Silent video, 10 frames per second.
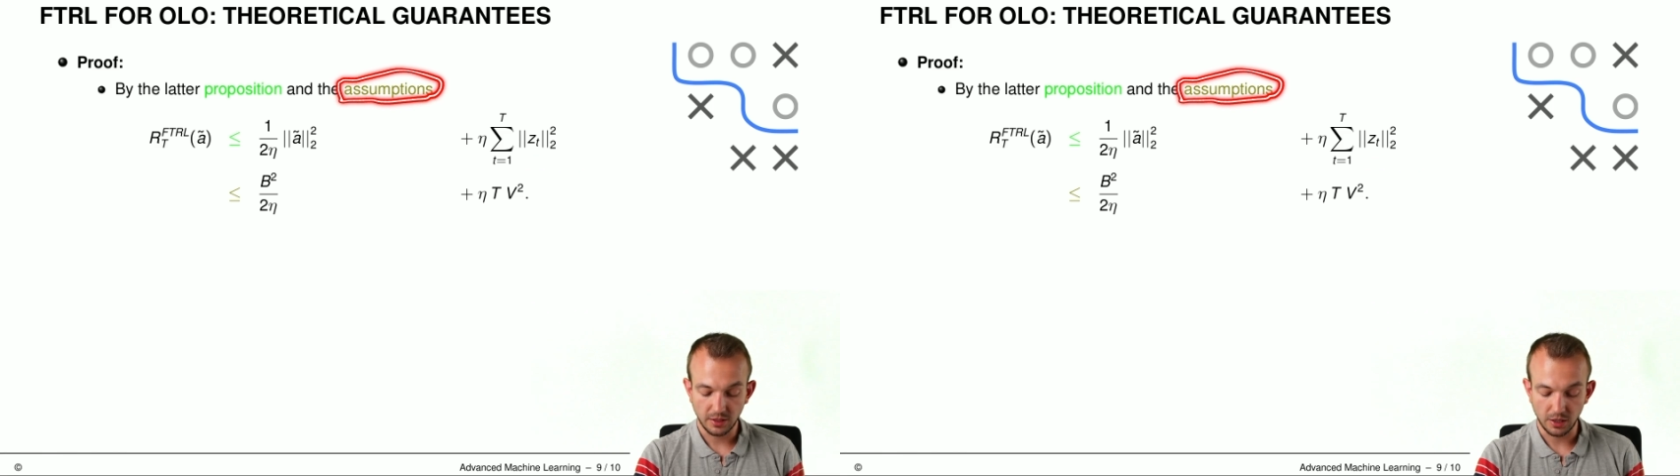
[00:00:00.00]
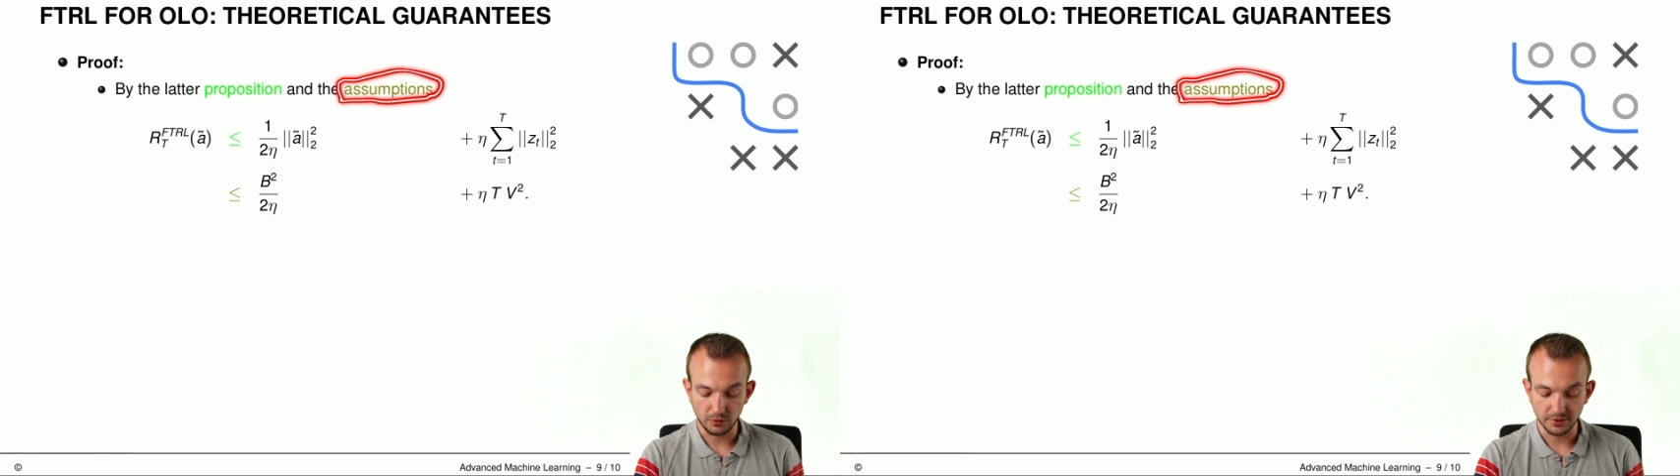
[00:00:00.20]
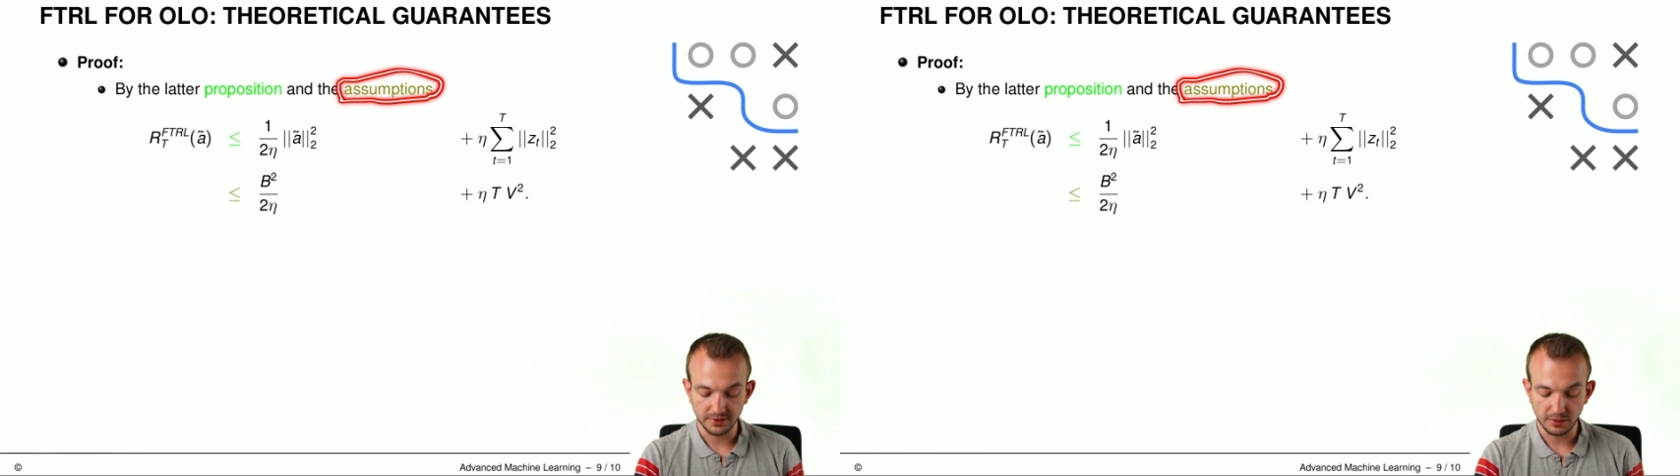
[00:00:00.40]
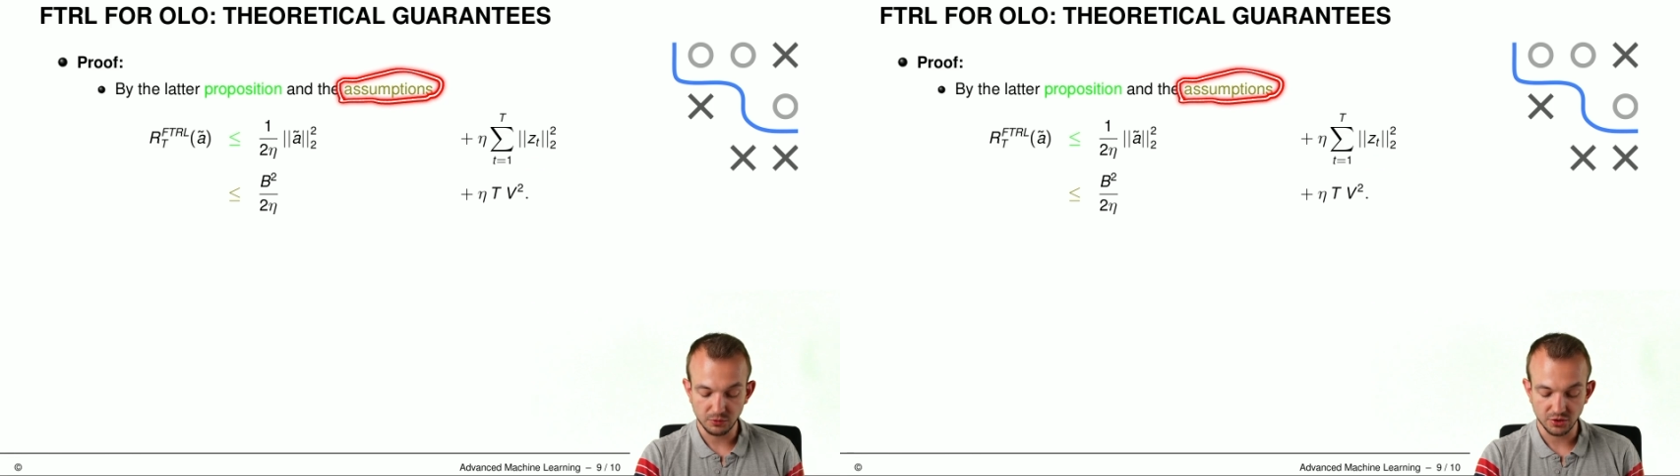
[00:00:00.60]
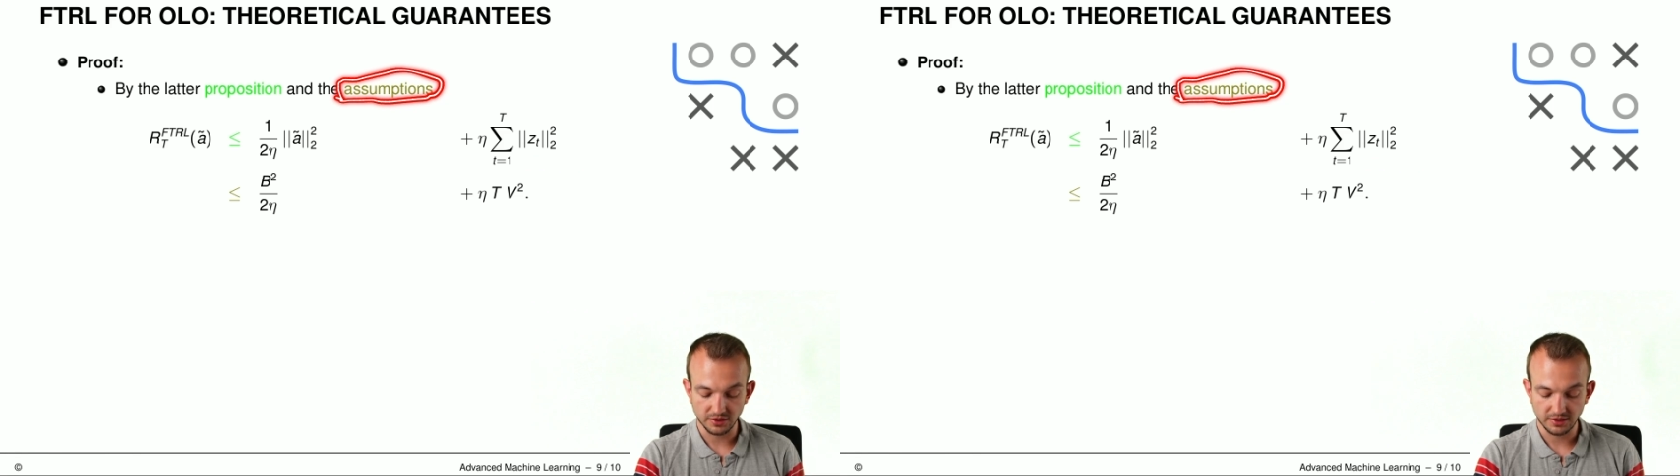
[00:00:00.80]
Our
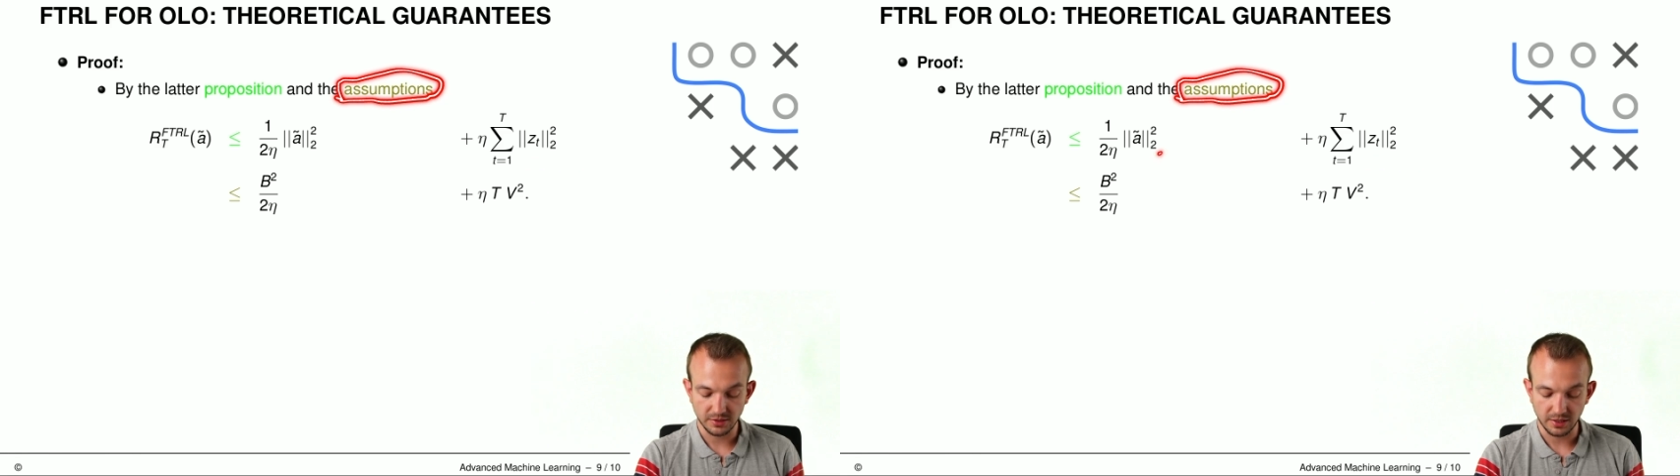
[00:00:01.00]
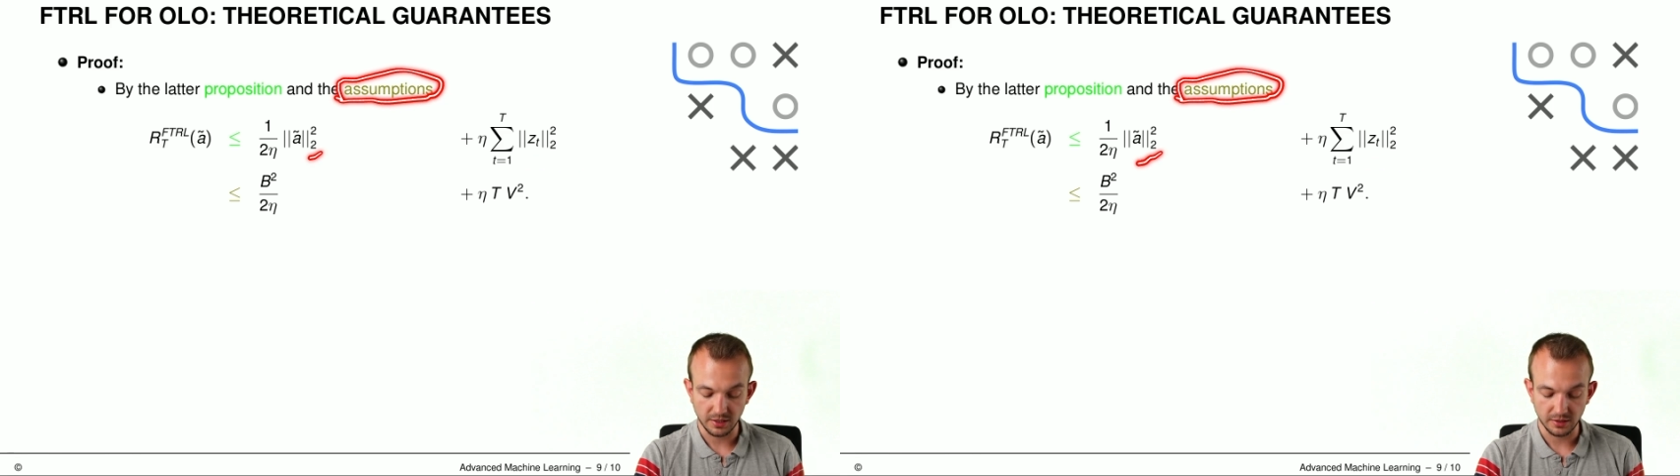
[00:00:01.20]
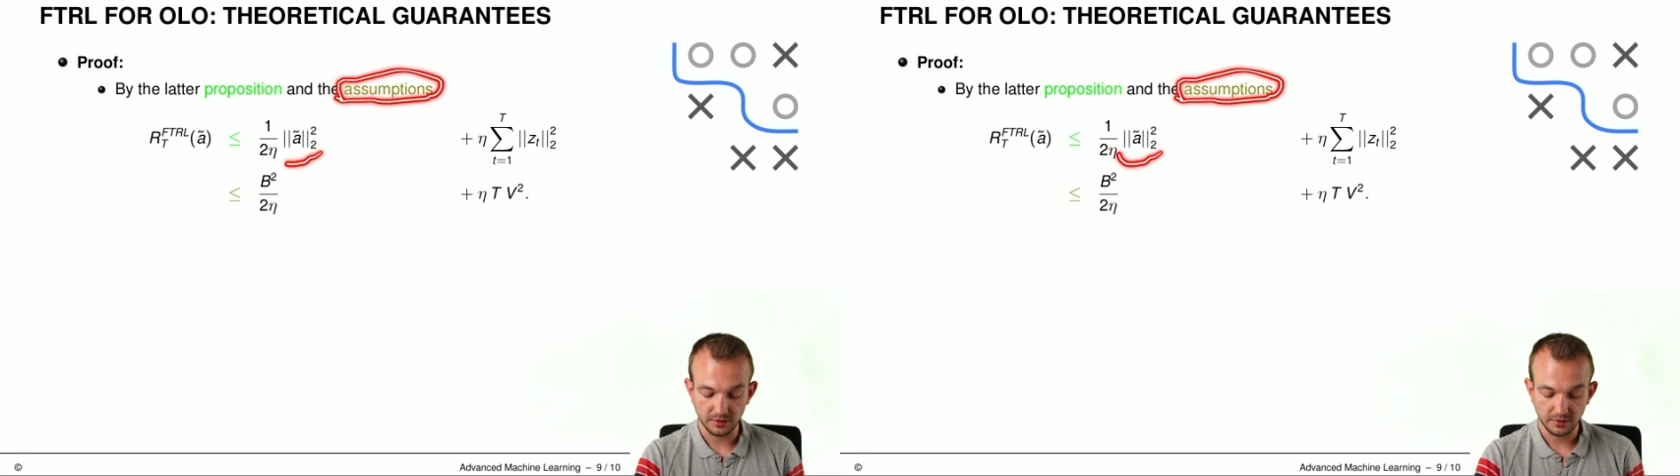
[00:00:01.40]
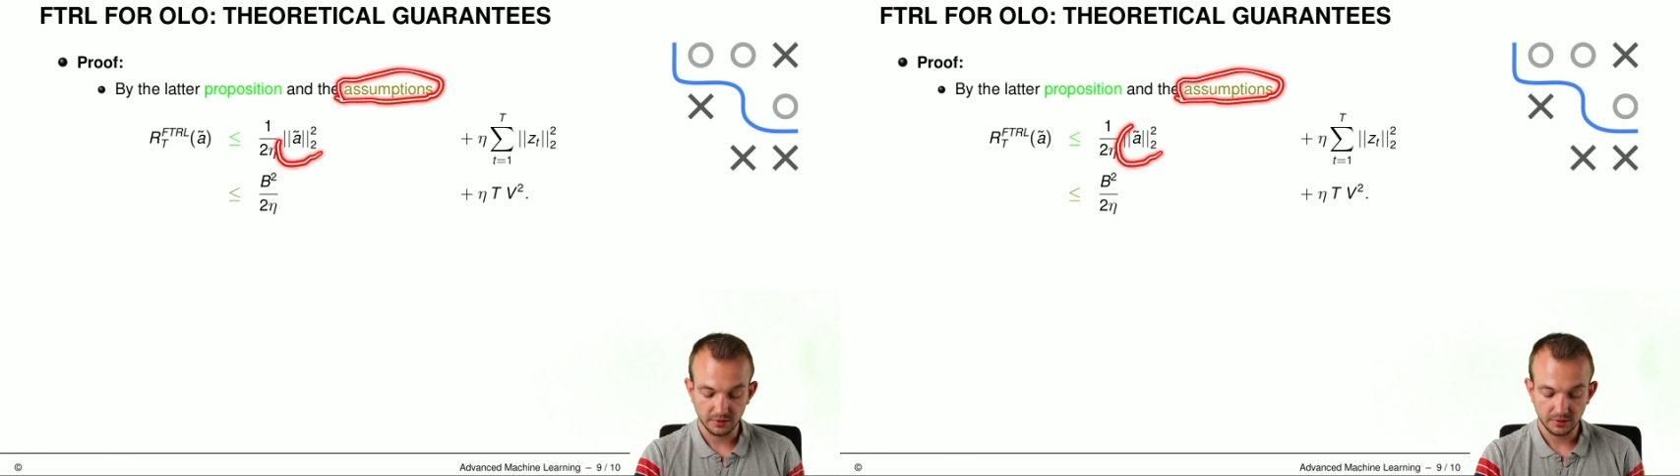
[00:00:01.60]
assumptions are